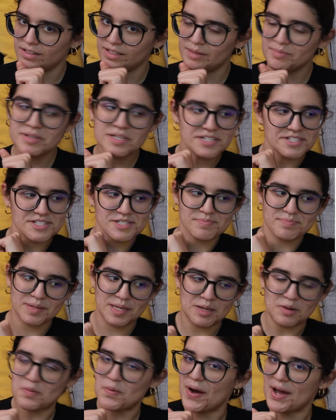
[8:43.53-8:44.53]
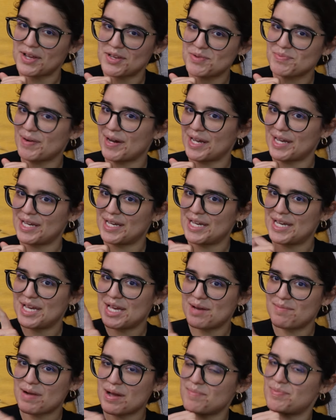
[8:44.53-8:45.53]
Let me explain why it
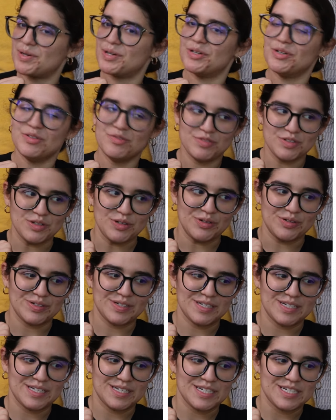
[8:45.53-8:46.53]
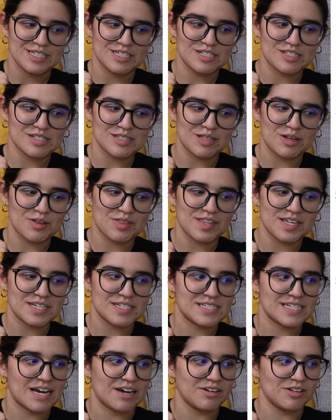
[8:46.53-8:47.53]
might behoove you to slow
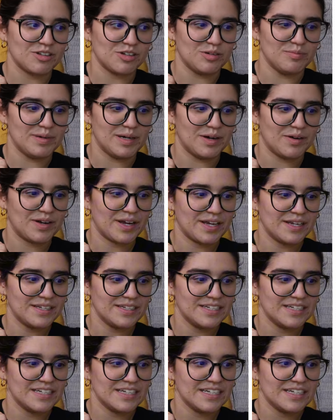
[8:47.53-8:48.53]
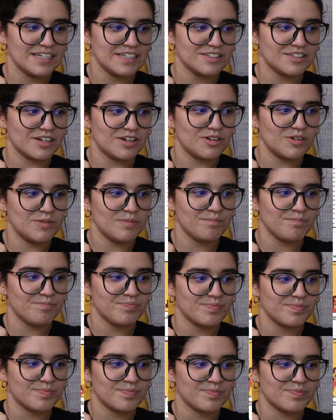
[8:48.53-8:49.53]
things down a little bit, okay? So
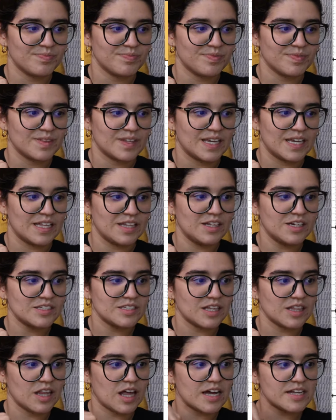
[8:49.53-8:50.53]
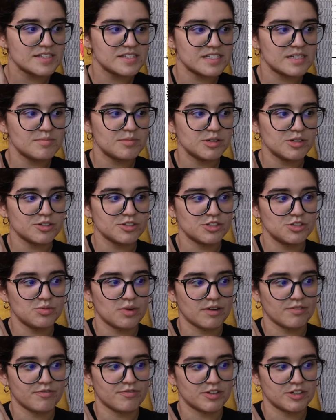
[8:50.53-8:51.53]
it looks a lot similar
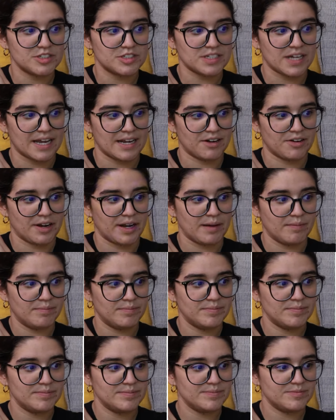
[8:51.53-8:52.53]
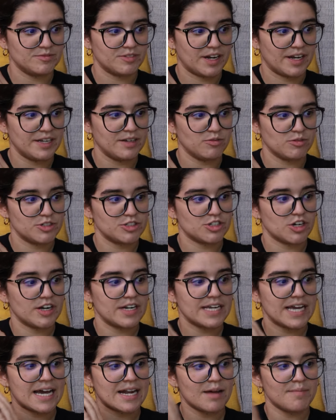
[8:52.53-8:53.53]
to our first diagram, right? We're
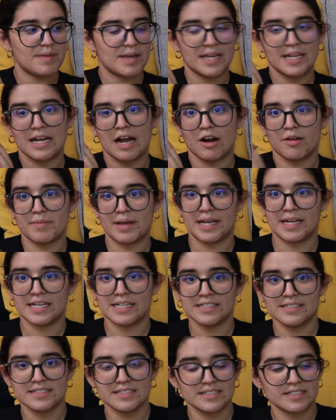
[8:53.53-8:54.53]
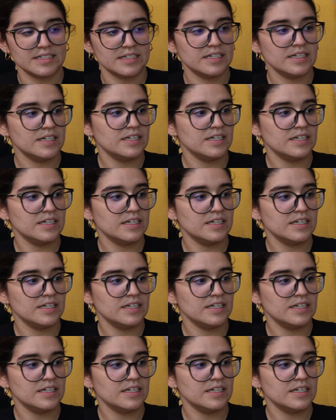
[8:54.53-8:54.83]
starting out our maintenance.